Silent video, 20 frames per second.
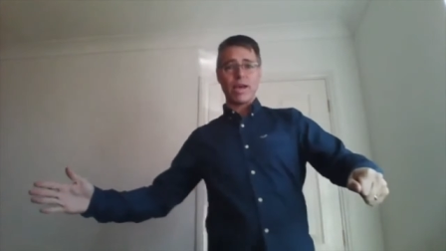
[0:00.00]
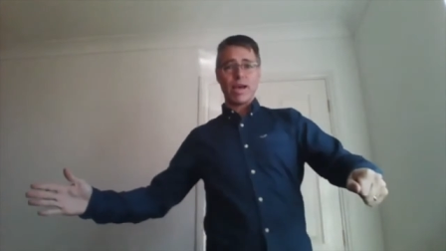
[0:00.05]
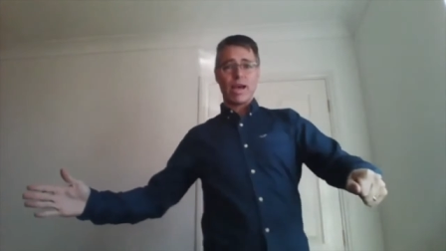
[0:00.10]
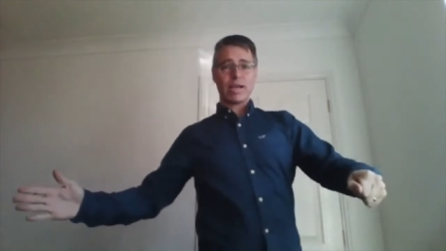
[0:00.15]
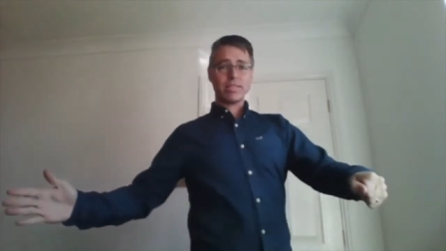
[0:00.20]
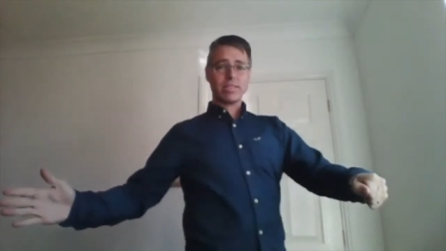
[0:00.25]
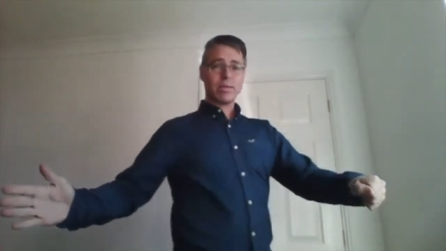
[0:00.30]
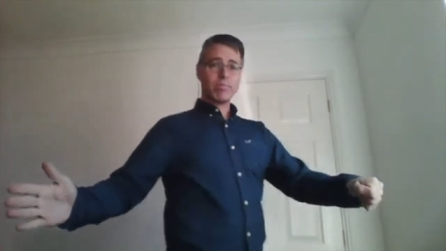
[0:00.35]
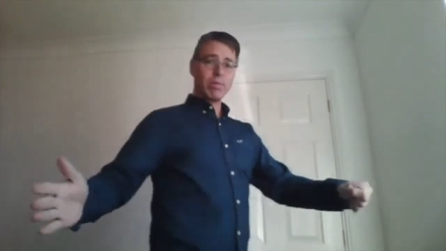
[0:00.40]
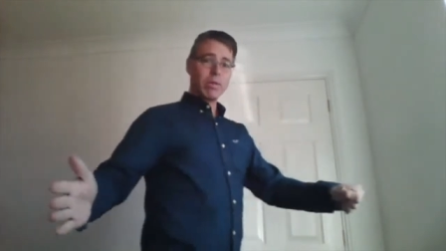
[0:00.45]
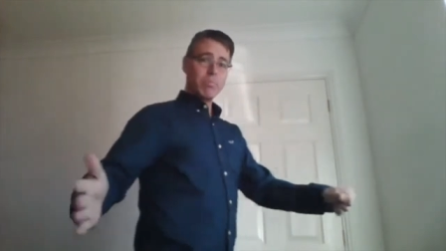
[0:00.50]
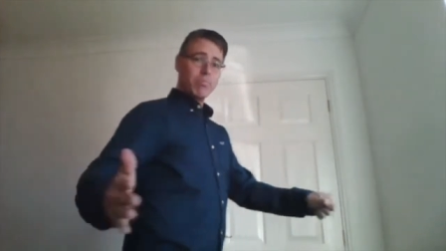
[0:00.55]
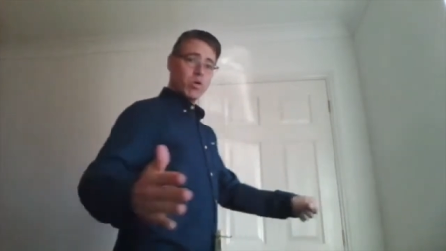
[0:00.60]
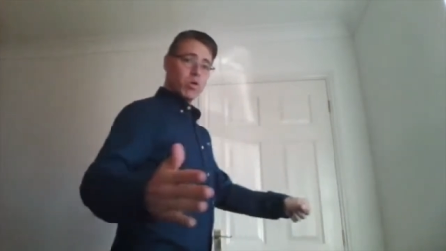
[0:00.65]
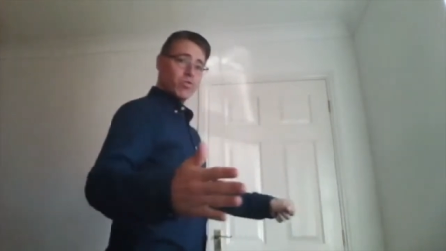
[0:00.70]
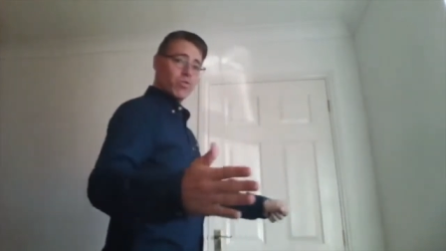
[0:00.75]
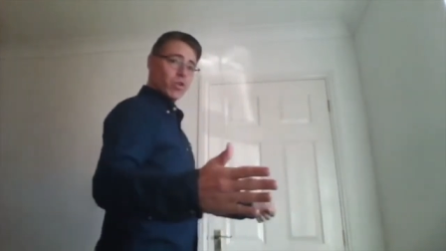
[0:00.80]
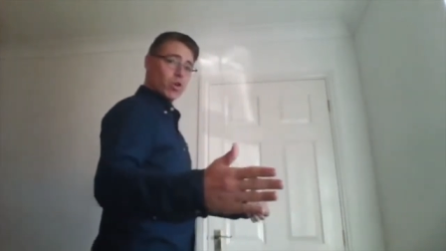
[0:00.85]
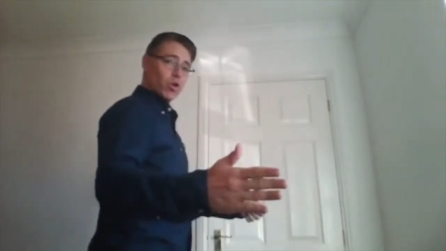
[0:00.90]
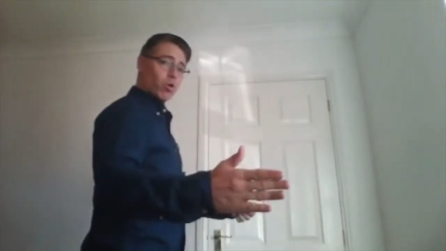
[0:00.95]
and simply
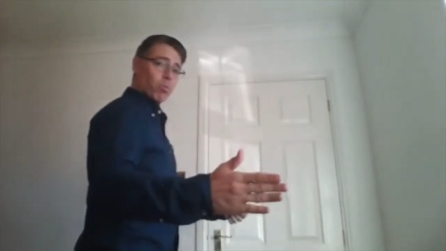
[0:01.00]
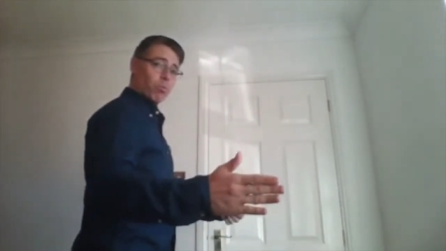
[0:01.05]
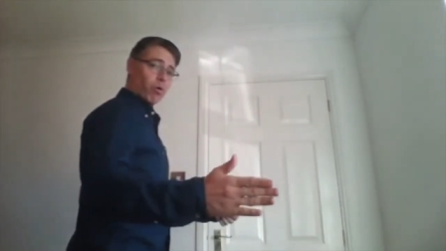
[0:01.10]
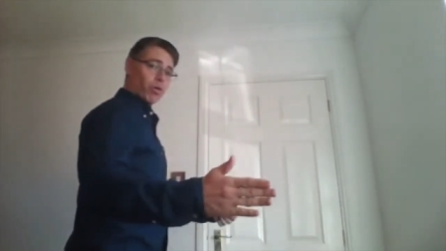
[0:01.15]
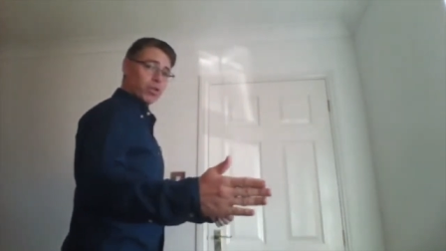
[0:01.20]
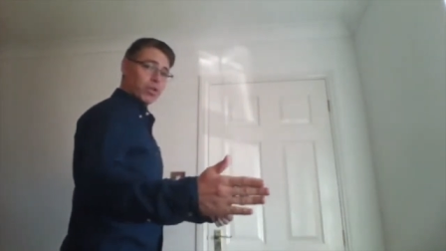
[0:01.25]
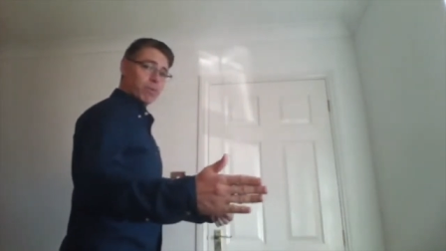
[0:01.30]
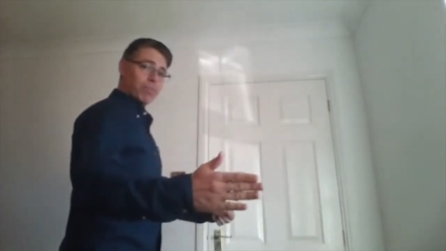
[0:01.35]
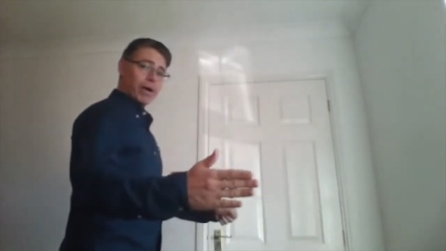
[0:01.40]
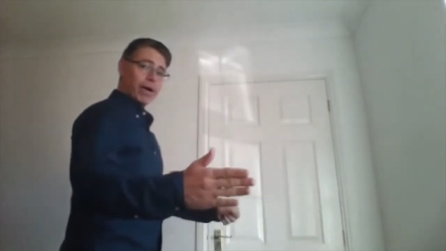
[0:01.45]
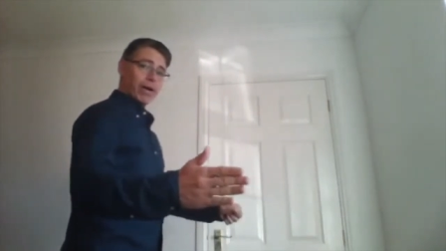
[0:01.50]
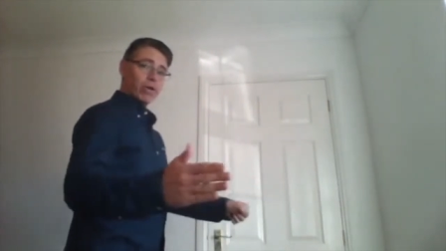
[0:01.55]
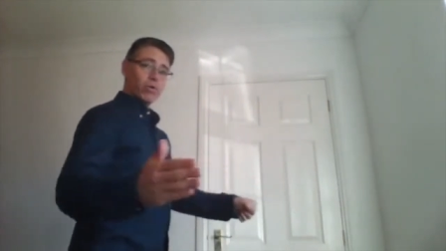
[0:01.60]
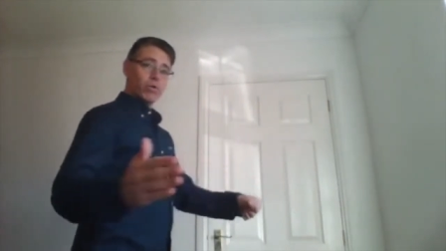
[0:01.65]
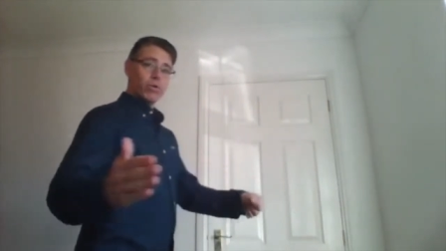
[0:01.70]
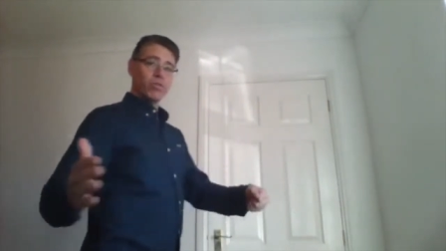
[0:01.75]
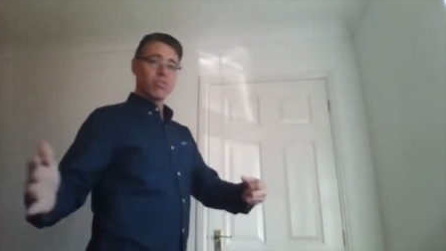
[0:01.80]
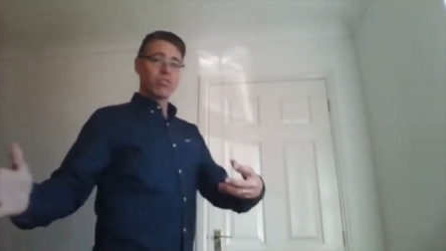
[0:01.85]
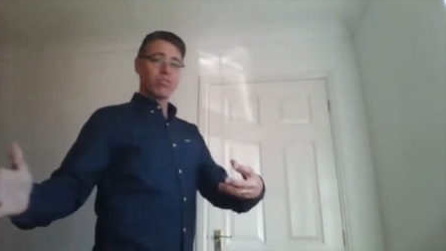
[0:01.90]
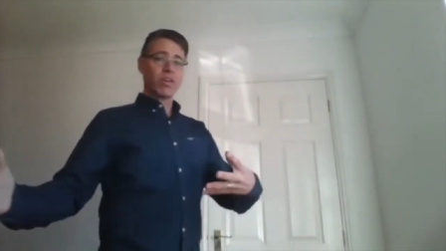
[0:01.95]
moving your body
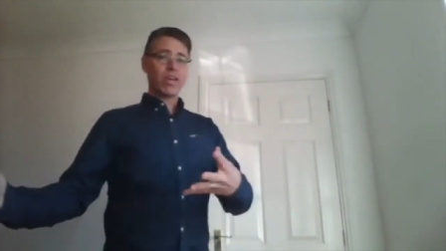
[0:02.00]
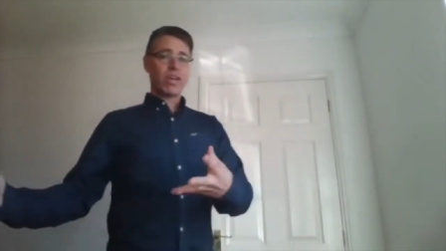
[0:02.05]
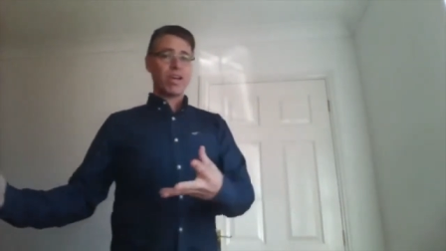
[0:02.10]
backwards,